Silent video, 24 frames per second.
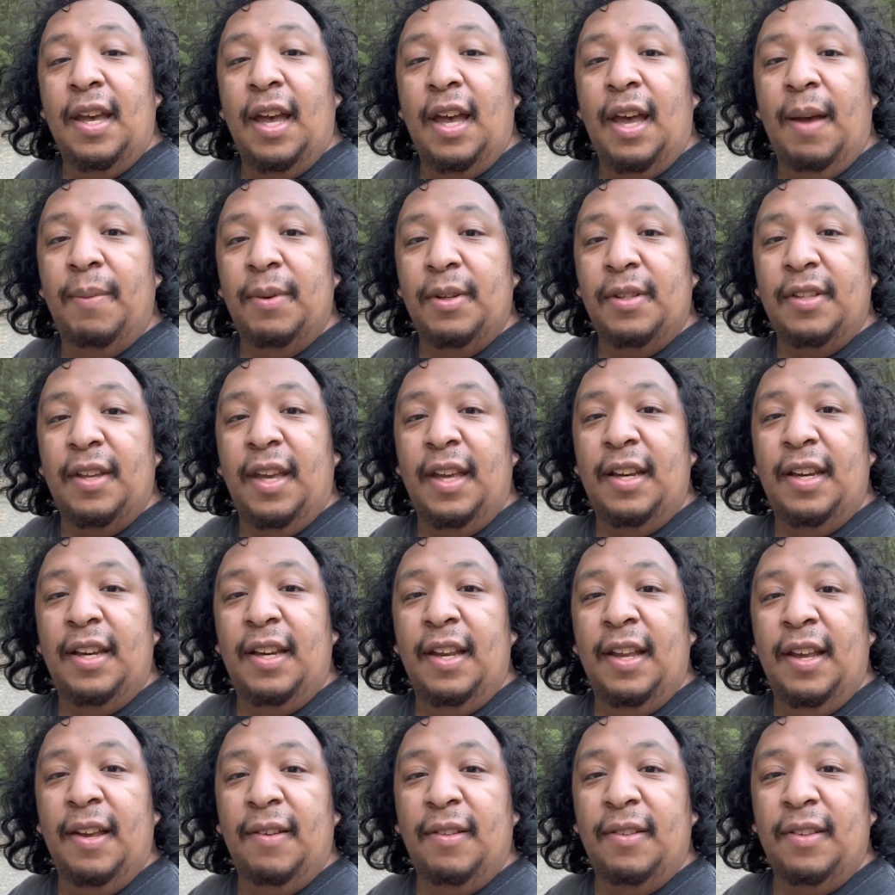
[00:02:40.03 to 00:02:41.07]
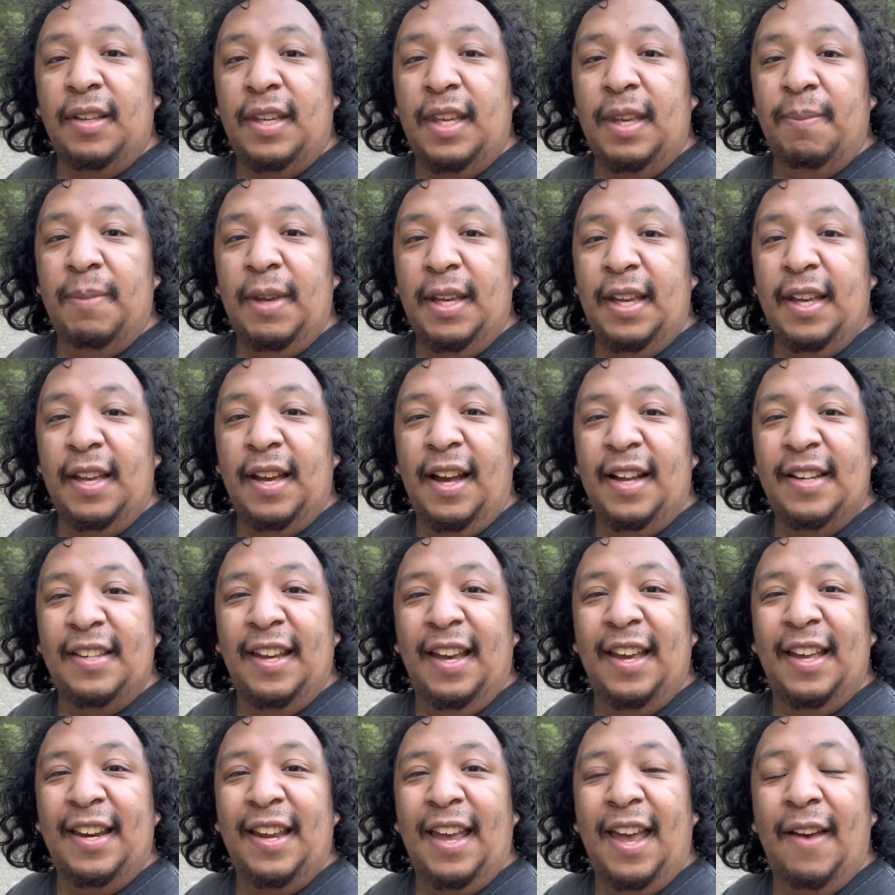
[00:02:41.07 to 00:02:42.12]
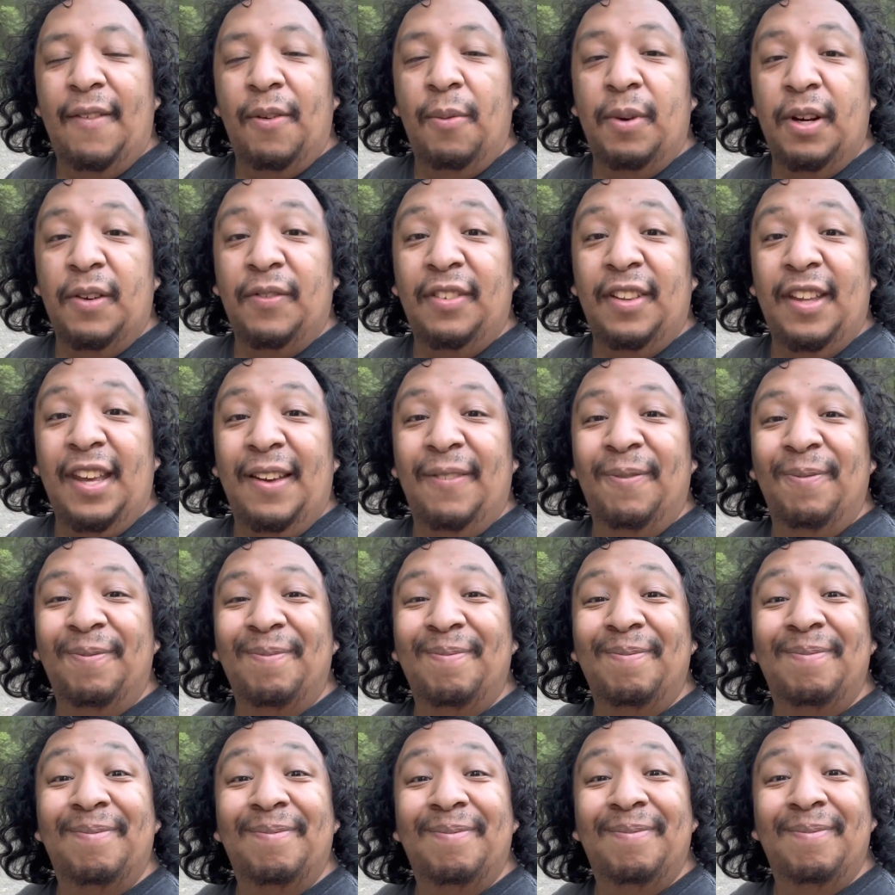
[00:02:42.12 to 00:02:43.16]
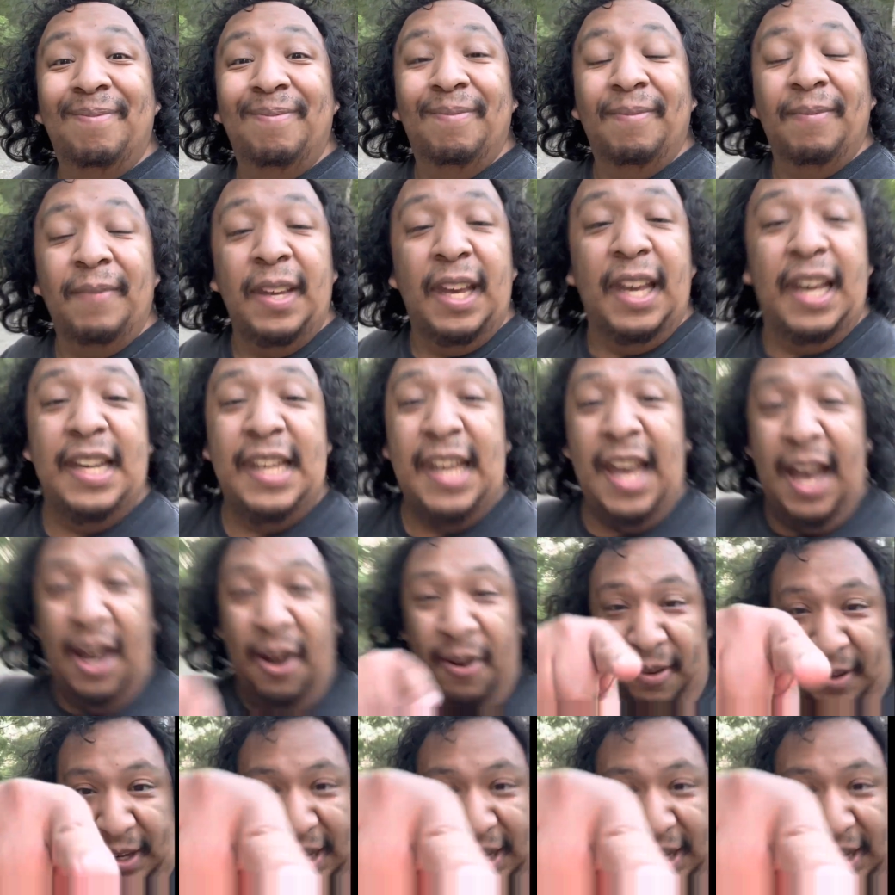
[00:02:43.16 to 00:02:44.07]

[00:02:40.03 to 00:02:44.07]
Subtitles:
I'm excited to keep making content. Have a wonderful day. Andy out.